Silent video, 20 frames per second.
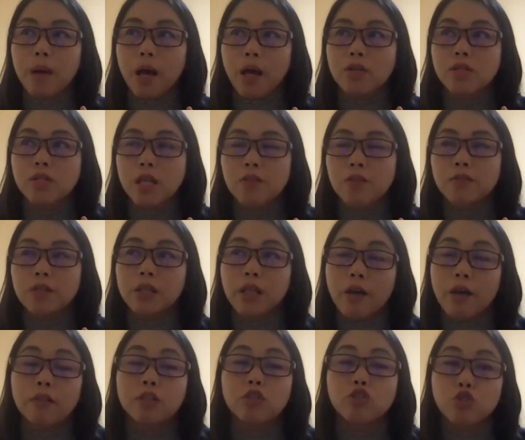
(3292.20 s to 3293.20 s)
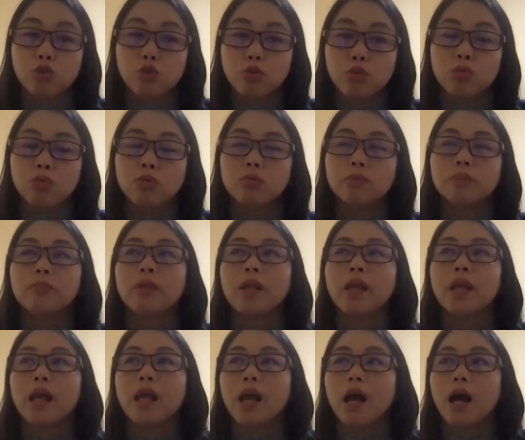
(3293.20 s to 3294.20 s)
biosafety level two,
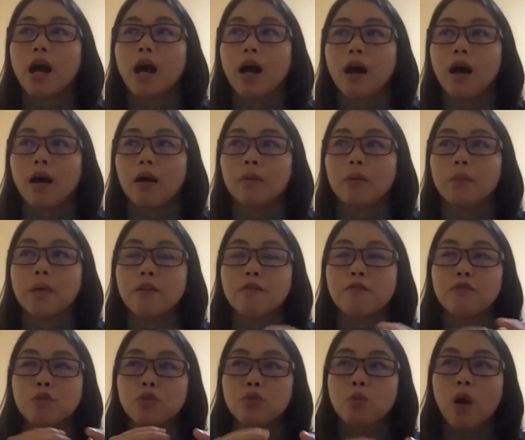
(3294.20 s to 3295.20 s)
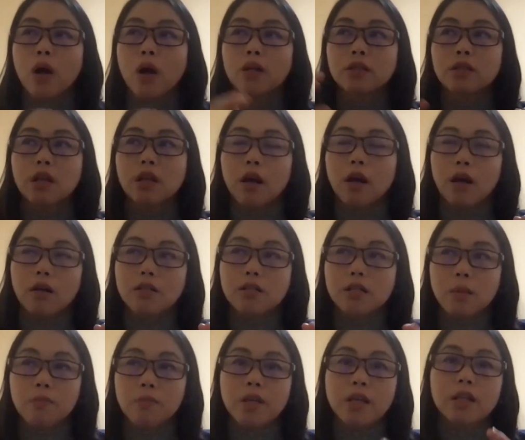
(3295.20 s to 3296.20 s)
um, if you want uh,
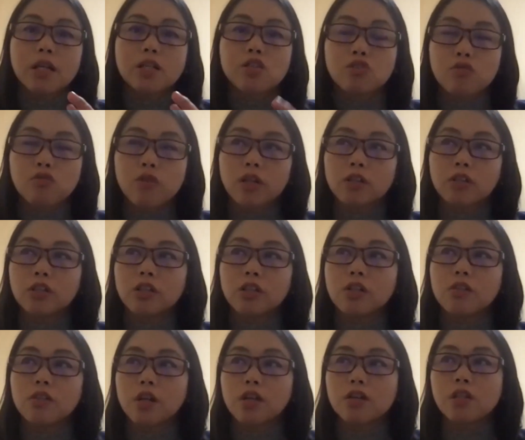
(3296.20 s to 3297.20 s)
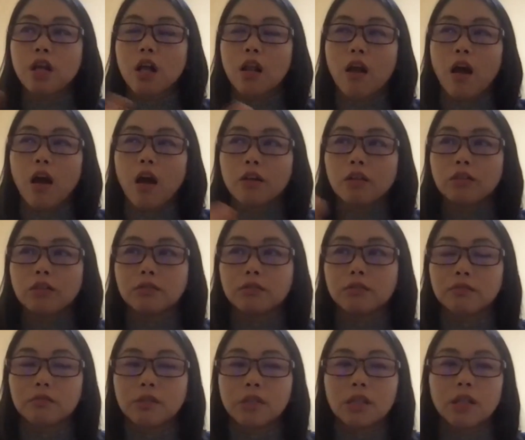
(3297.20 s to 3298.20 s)
something that's stricter, there's a lot of
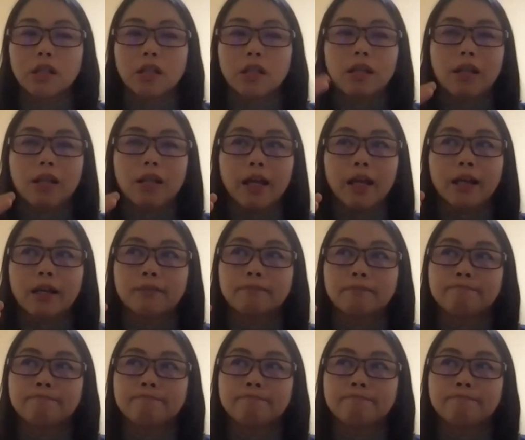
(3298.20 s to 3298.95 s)
like